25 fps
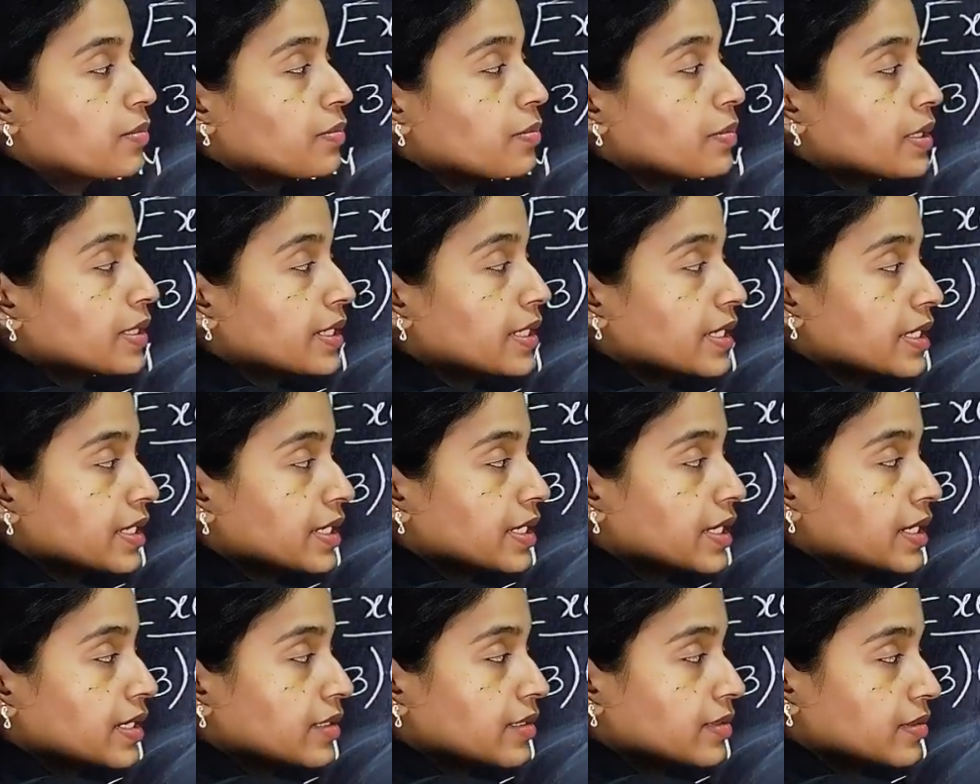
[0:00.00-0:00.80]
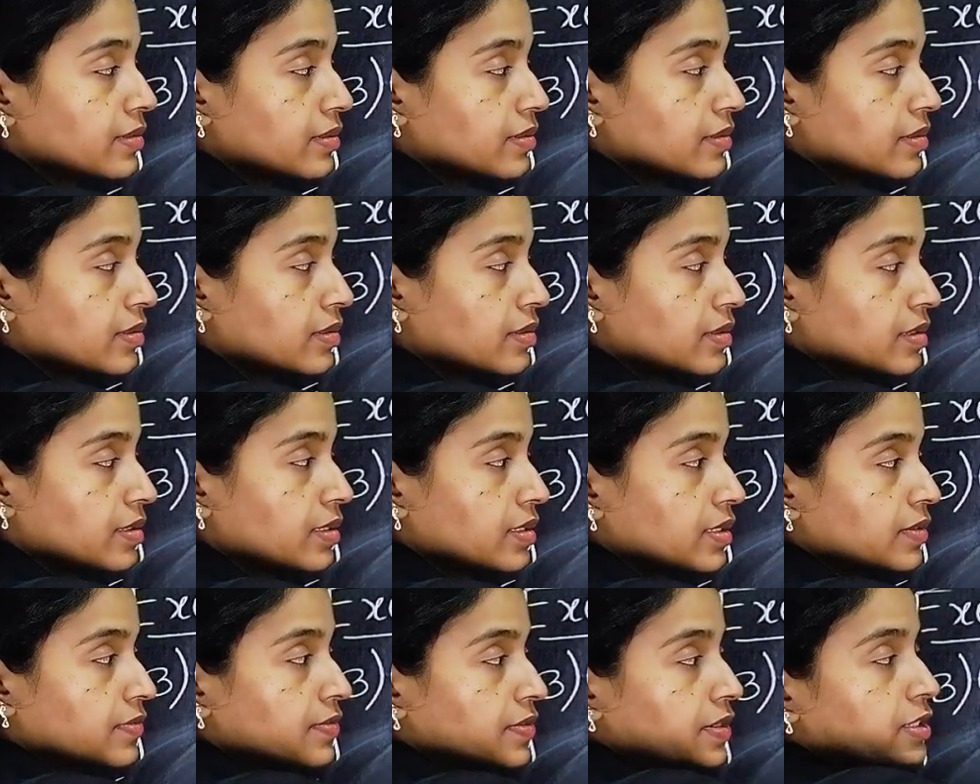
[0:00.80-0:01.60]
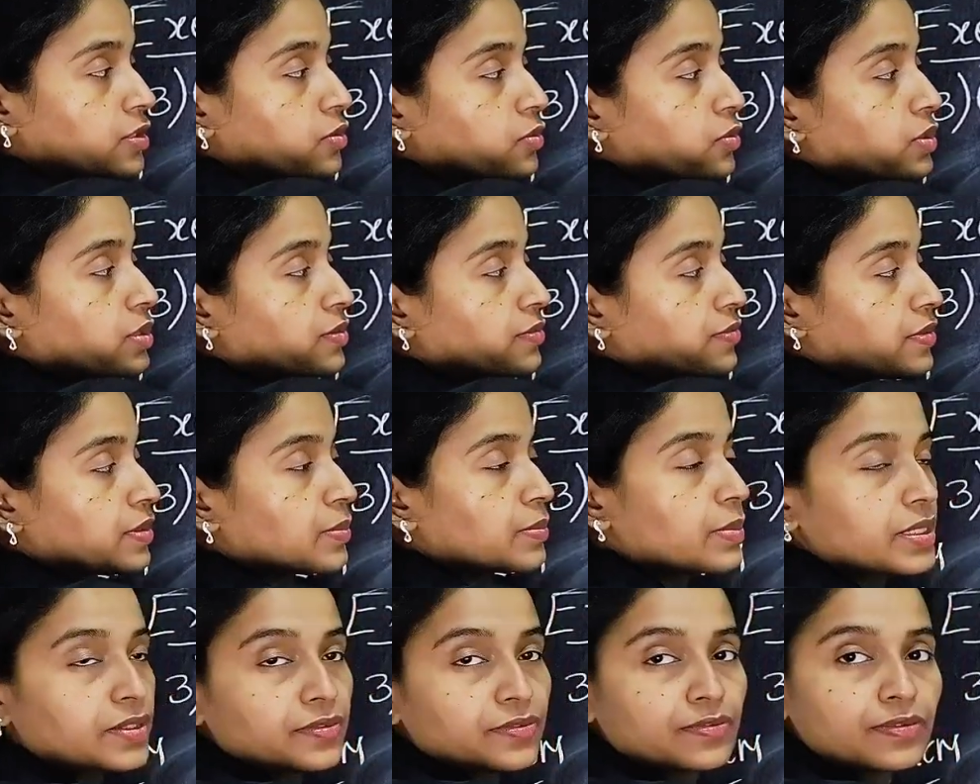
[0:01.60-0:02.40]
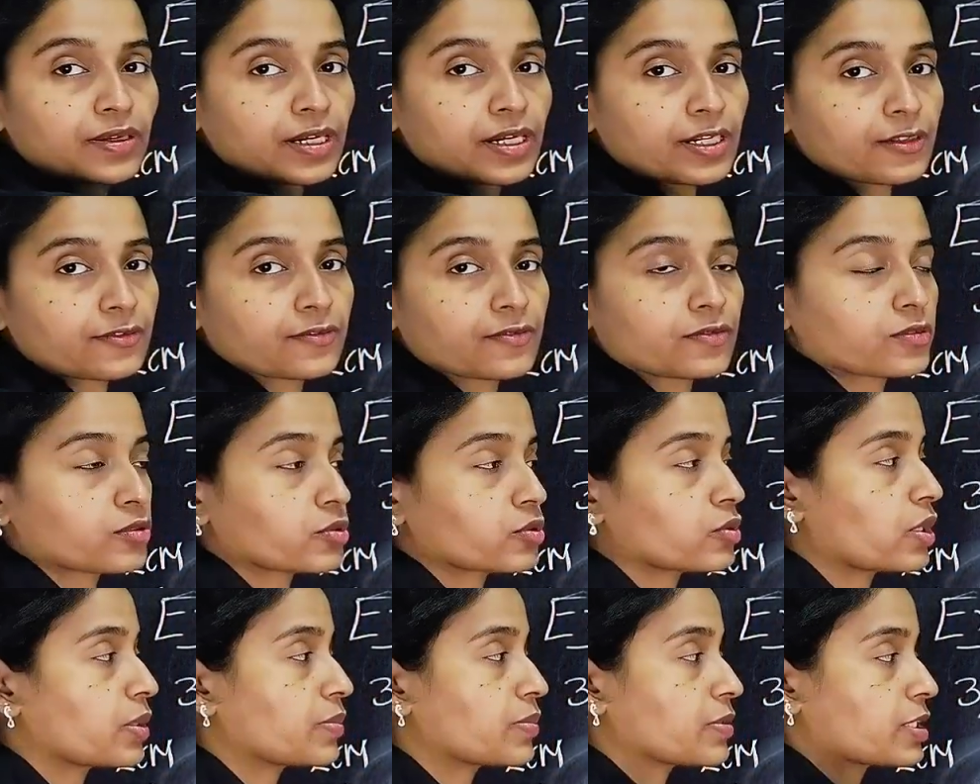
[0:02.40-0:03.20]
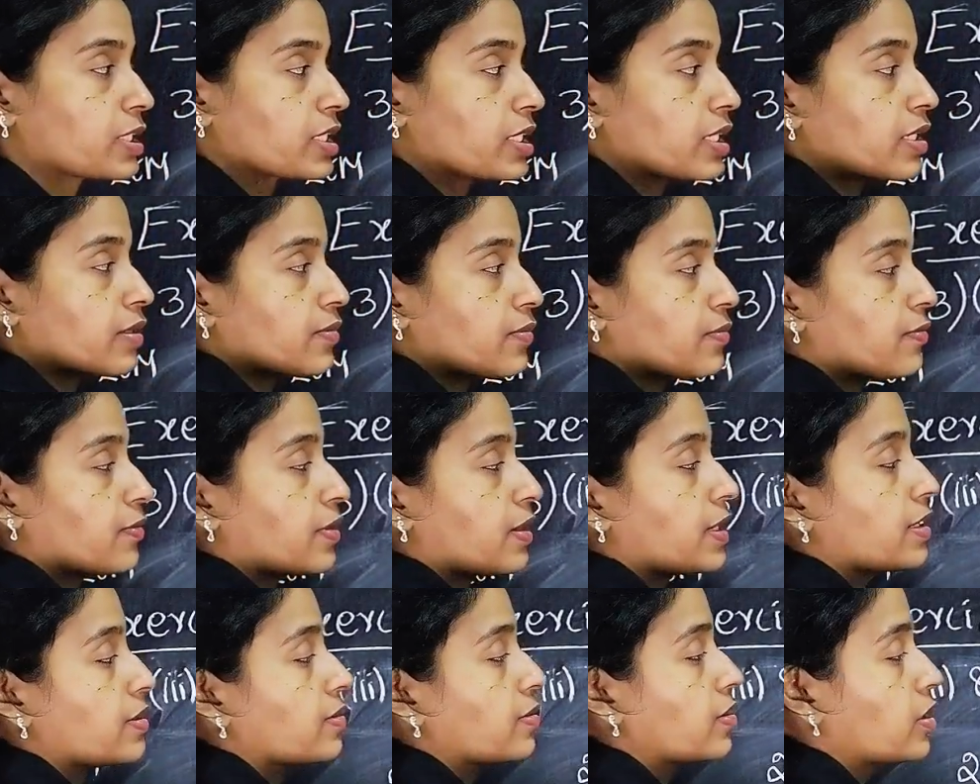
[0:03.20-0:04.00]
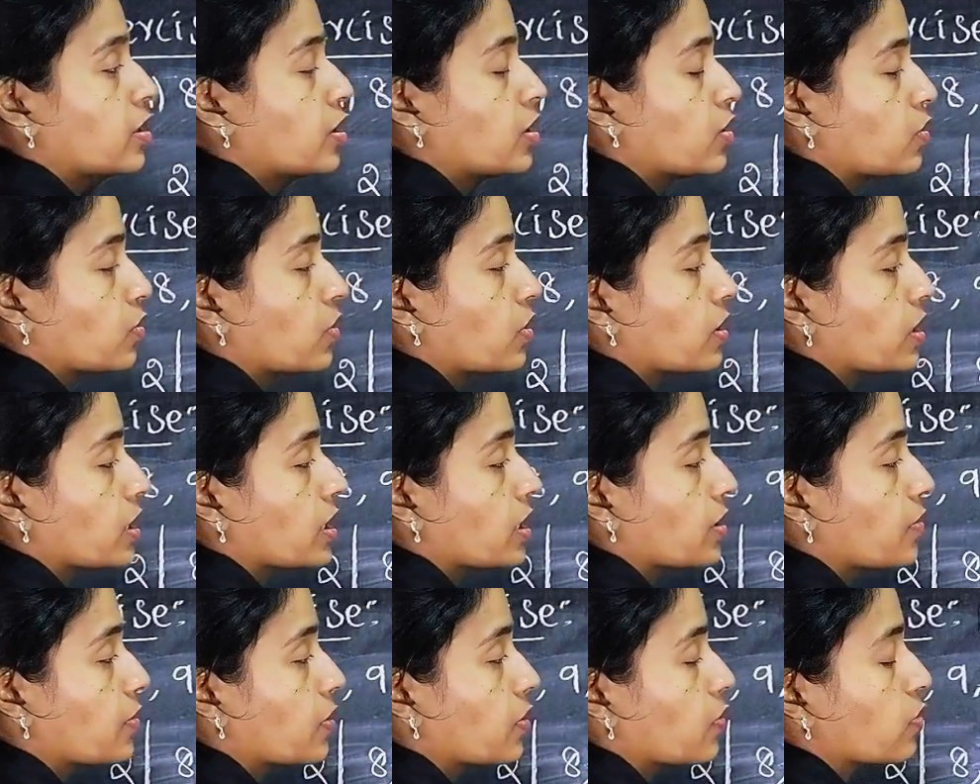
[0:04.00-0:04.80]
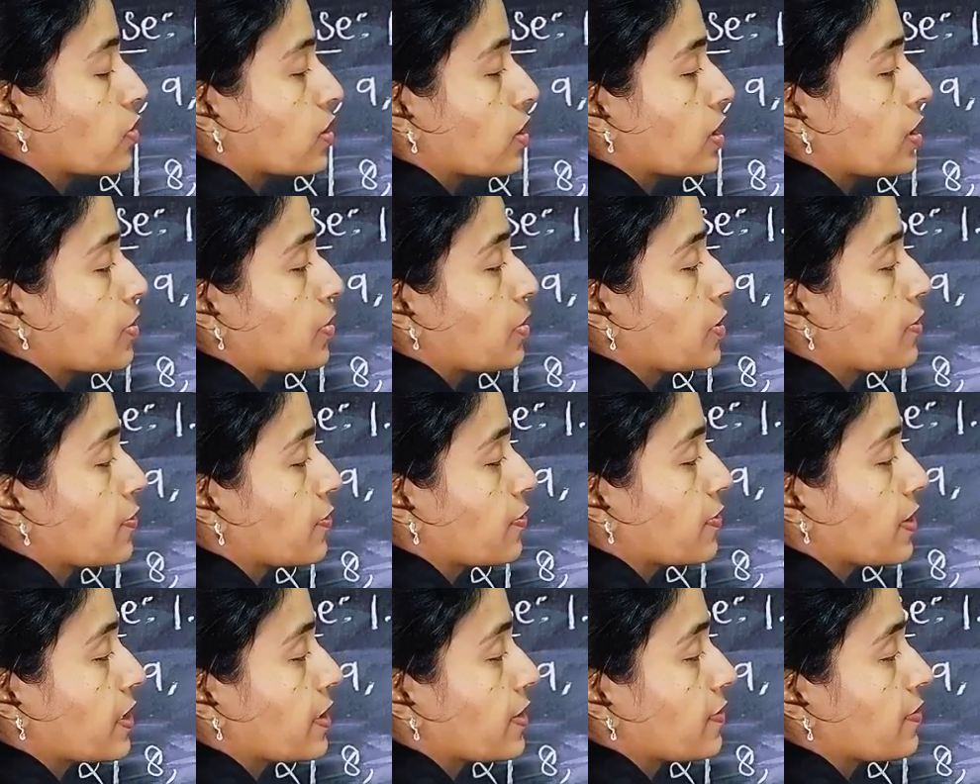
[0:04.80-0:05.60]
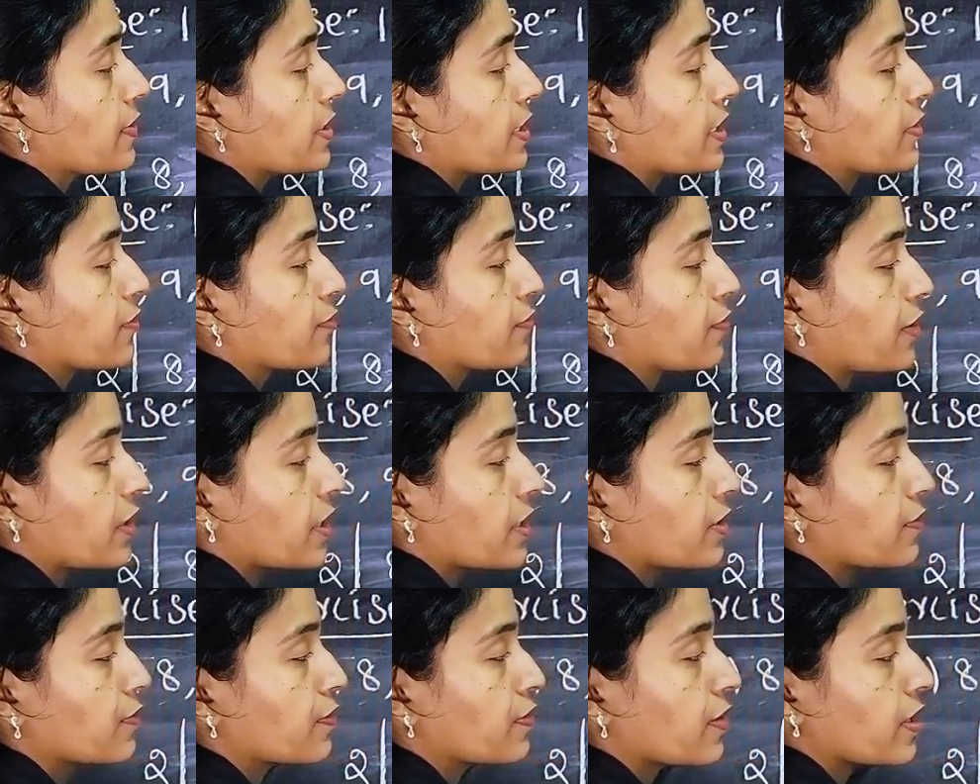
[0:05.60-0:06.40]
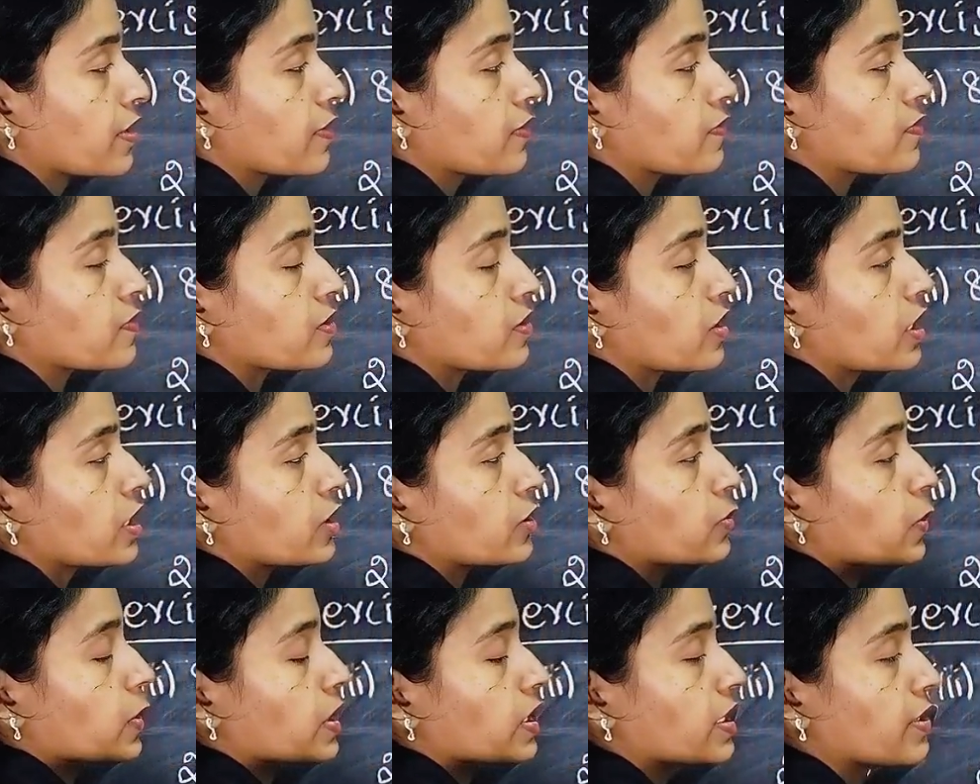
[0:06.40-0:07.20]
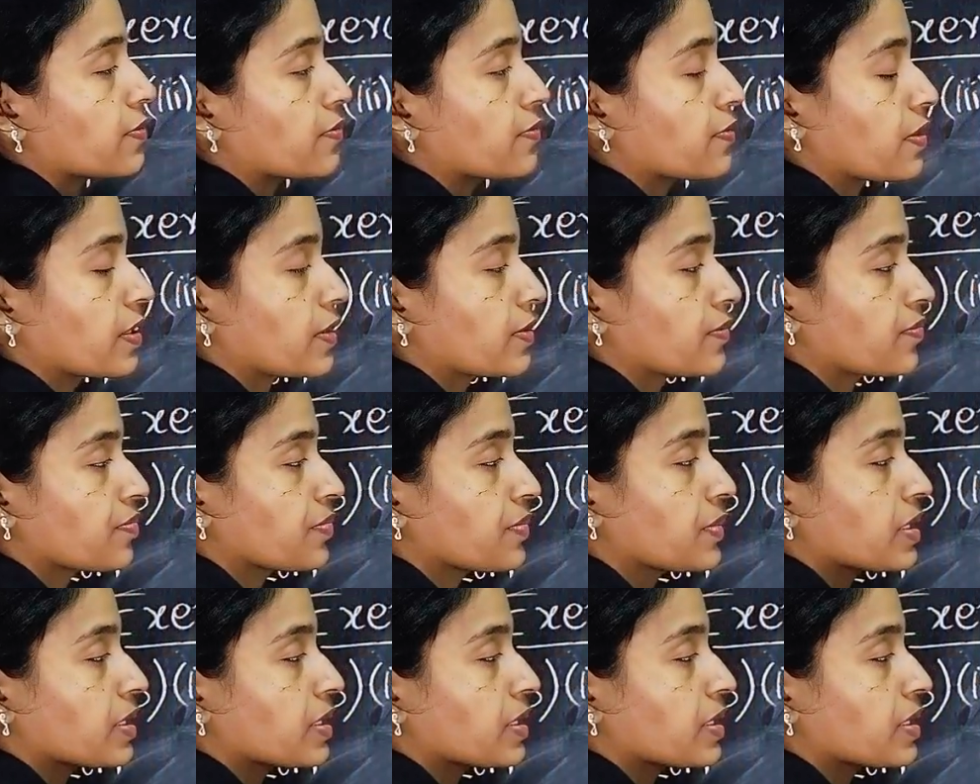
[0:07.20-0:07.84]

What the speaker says: But I can divide 25 by 5. So I am taking 5. 1, 1, 5, right? 5 5s are 25.